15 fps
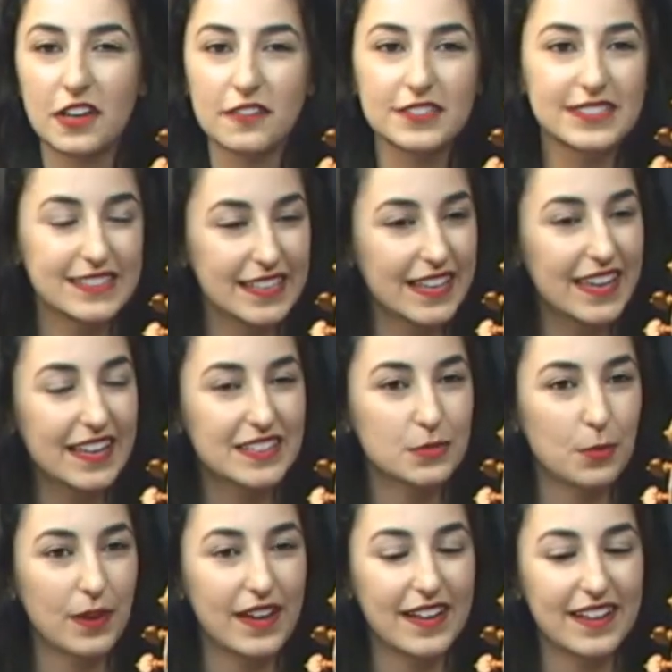a lot of singing as
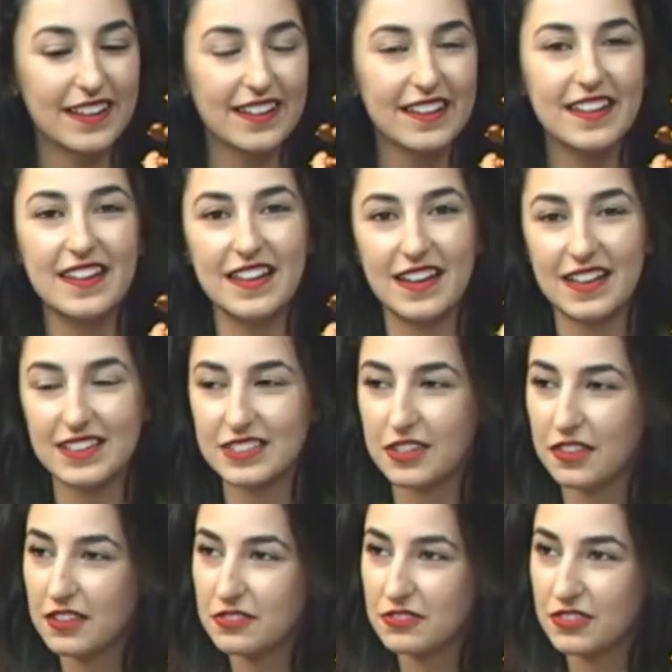well, and so
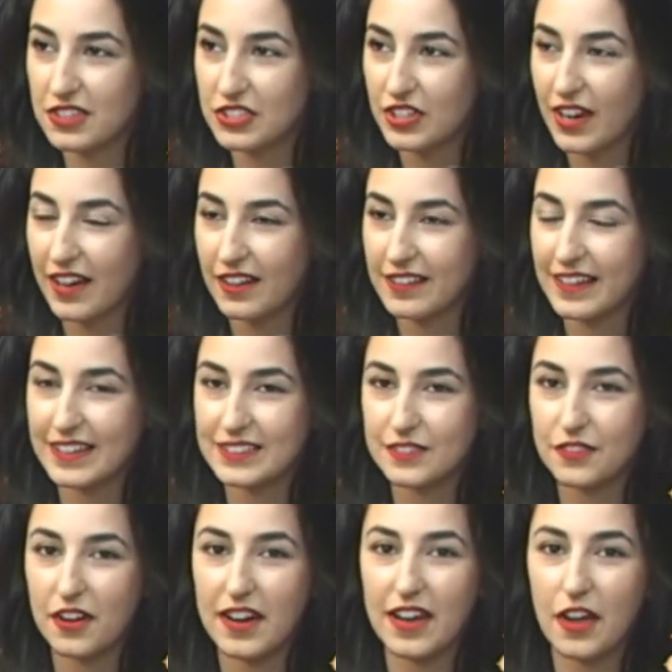the child gets a
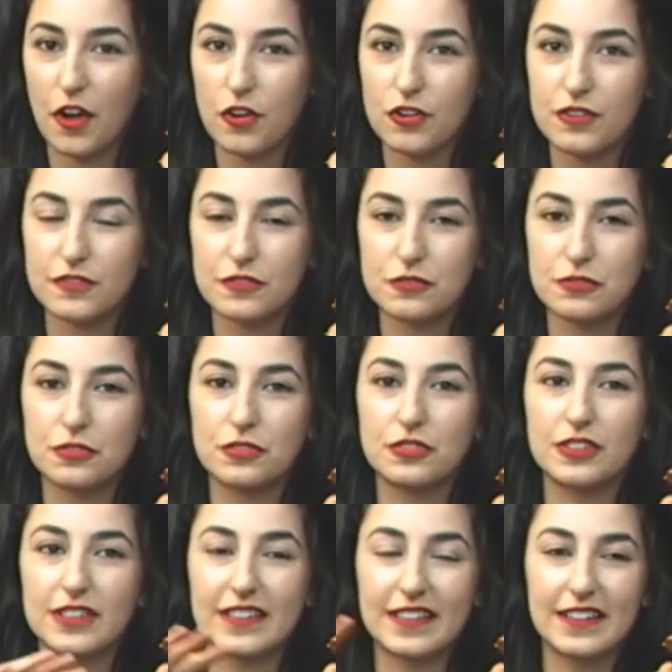very
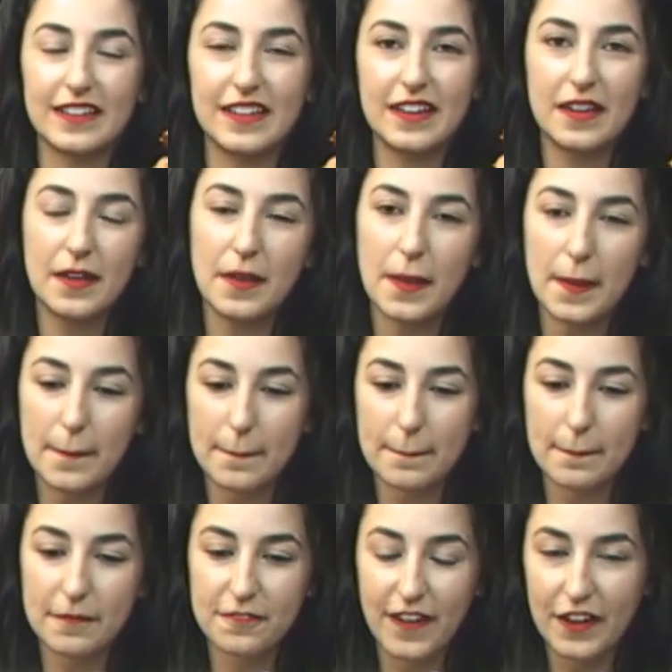overall
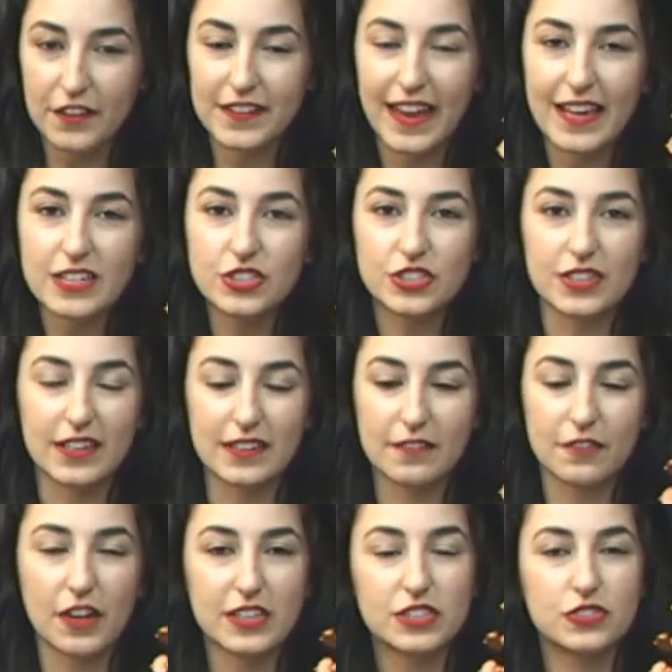foundation,
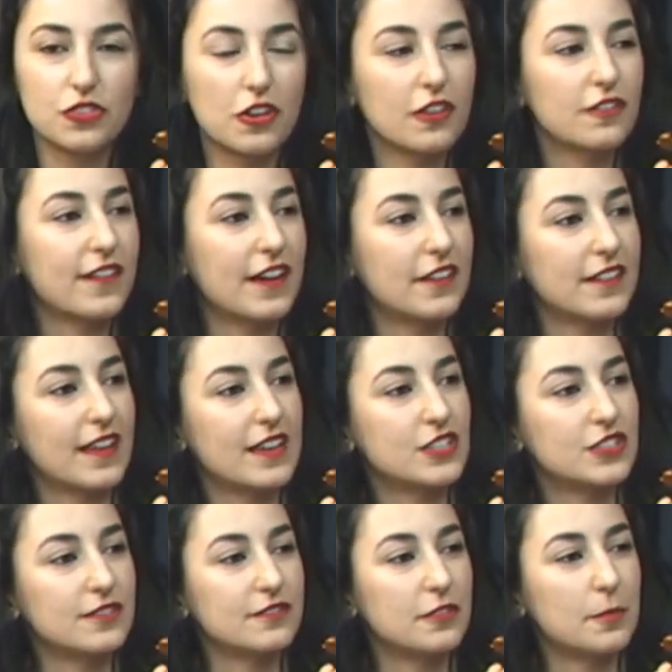very strong
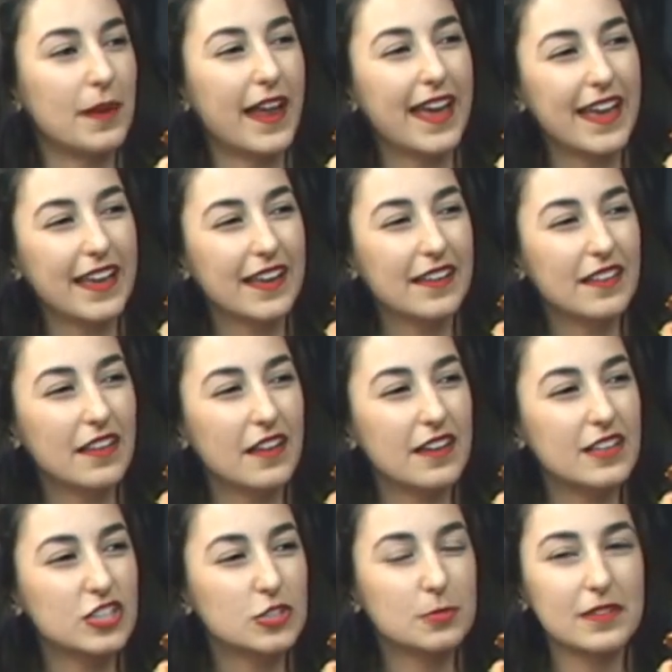foundation for playing an
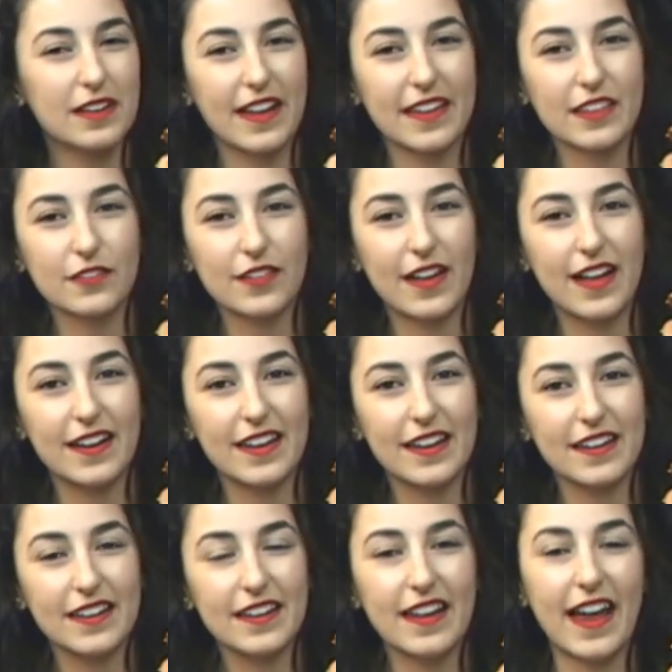instrument like the
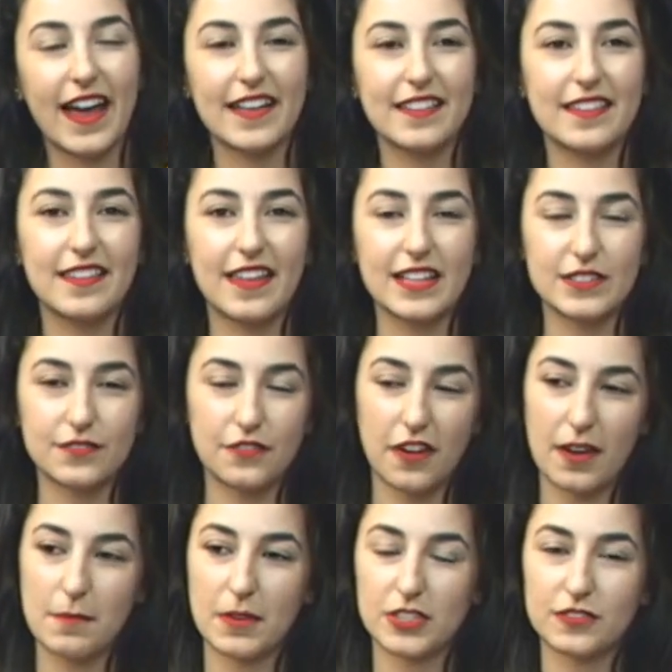violin, and it's
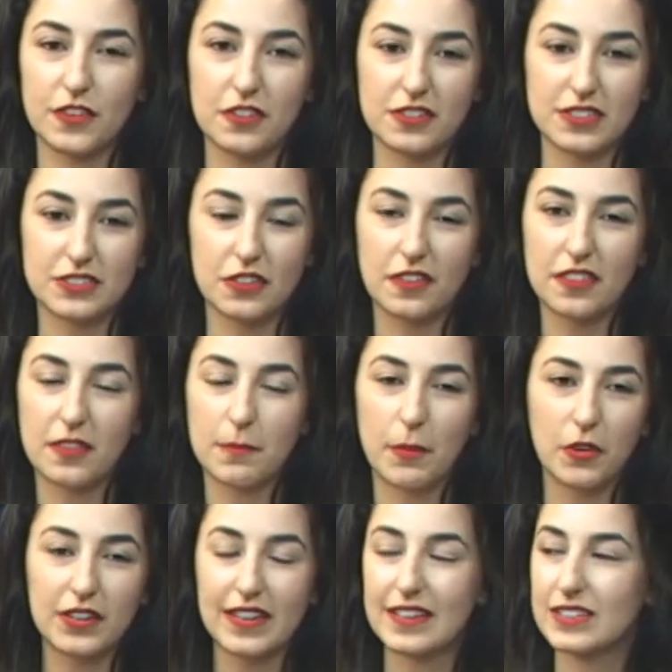very much focused on the
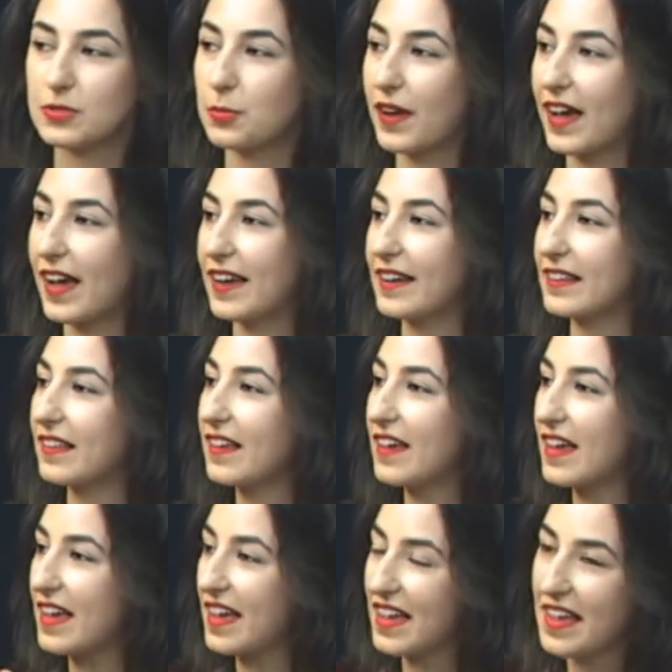body as well, and
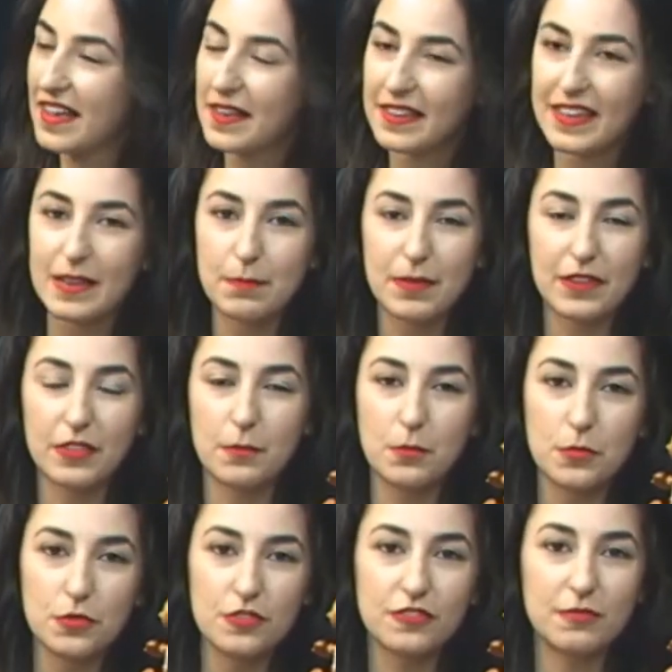keeping the
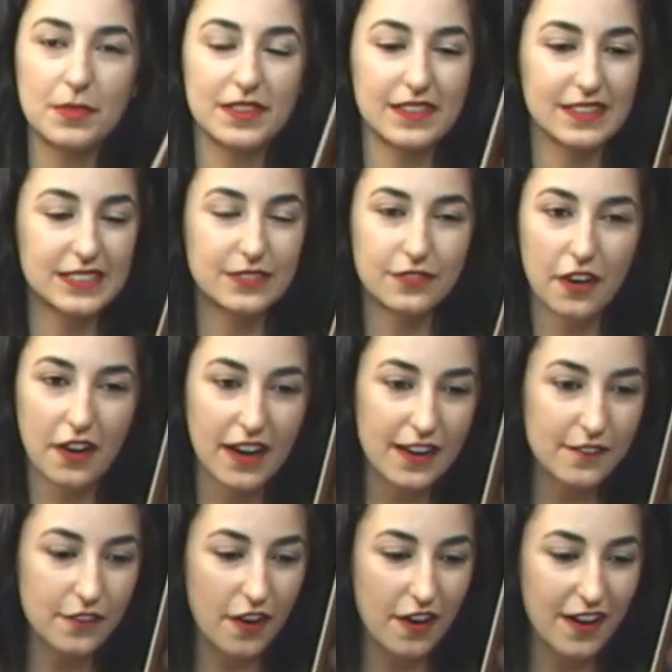movements
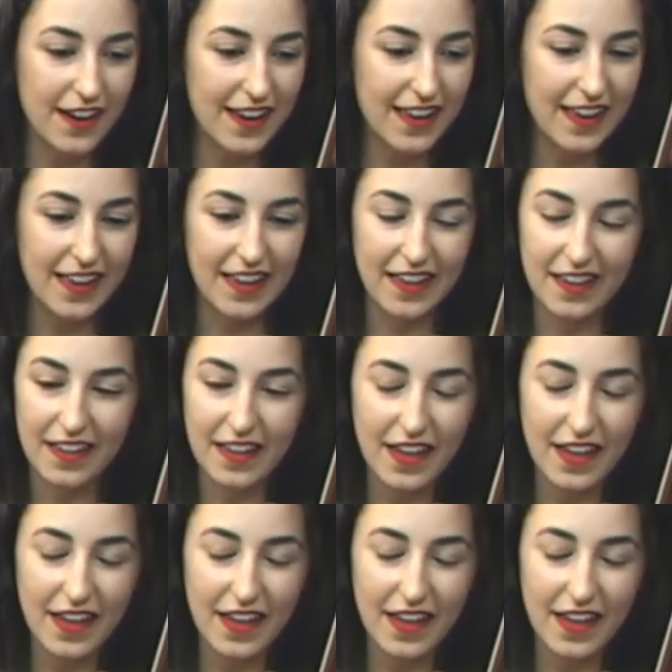very, very